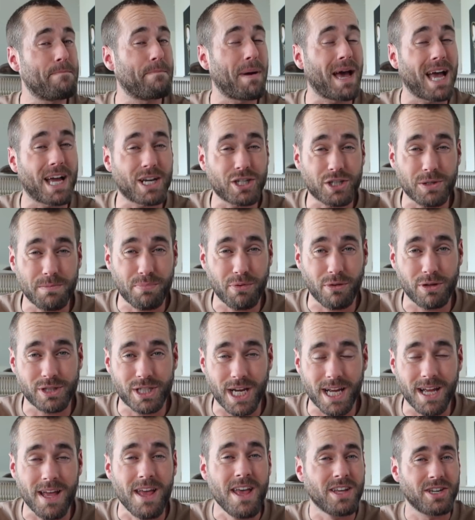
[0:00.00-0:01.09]
passion
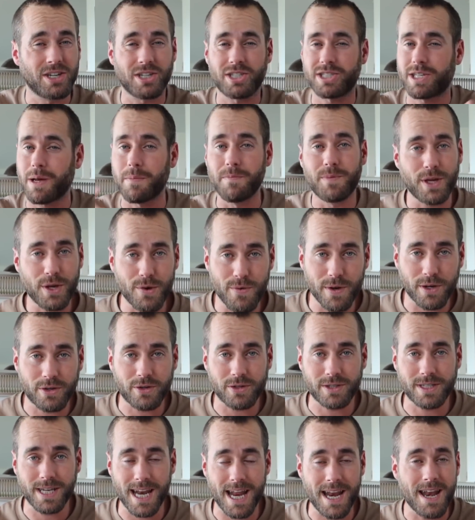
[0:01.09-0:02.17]
project, just something you're
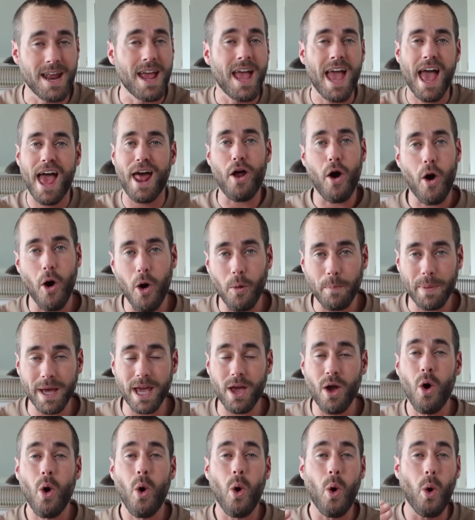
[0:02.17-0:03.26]
interested in, and a hobby,
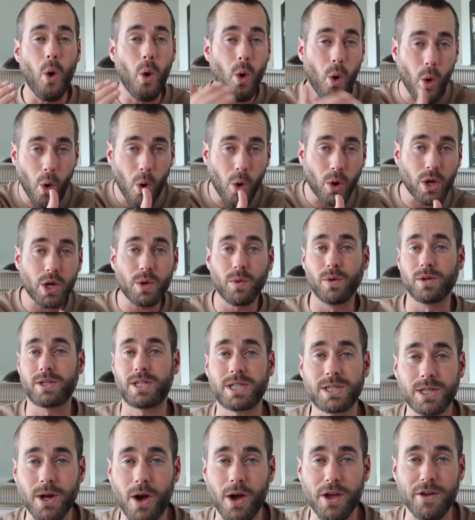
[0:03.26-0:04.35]
or you want to
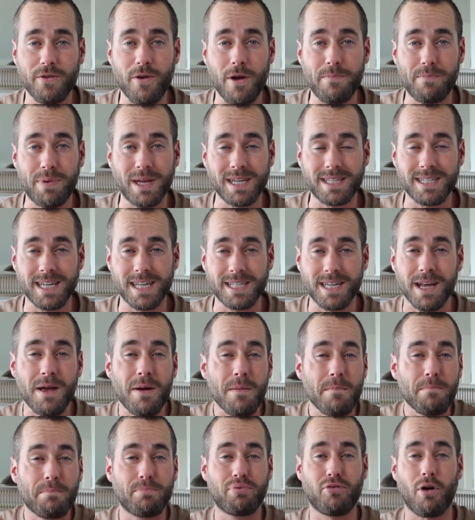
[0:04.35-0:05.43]
start your own business,
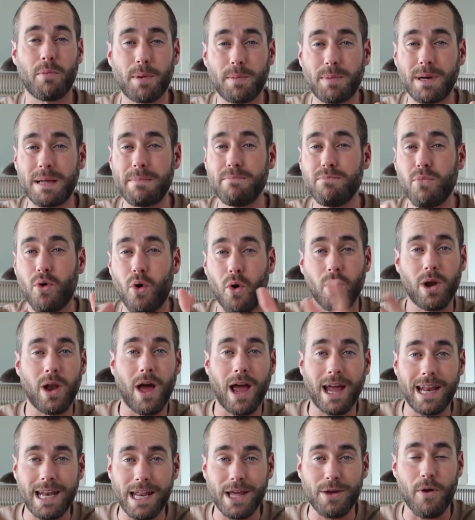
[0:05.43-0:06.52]
probably more
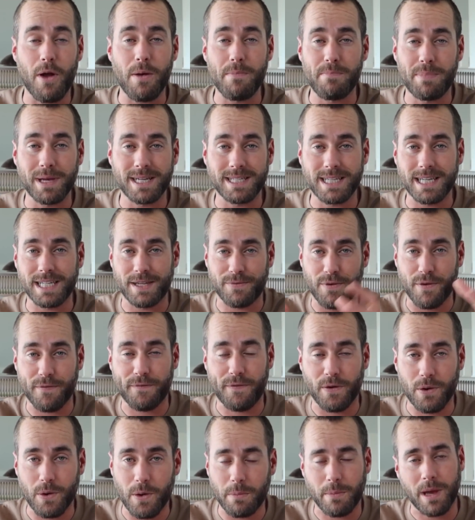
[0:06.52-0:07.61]
likely your own business if you're
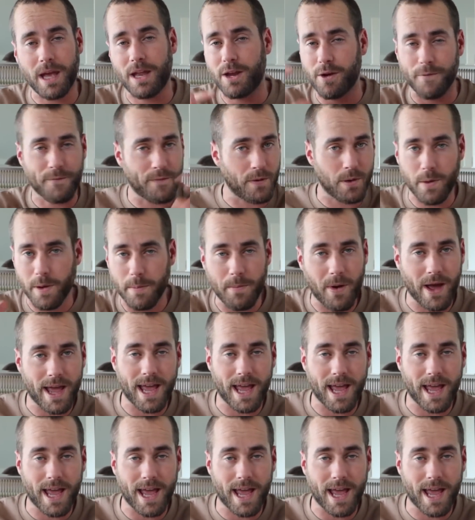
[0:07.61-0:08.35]
following me and you're following my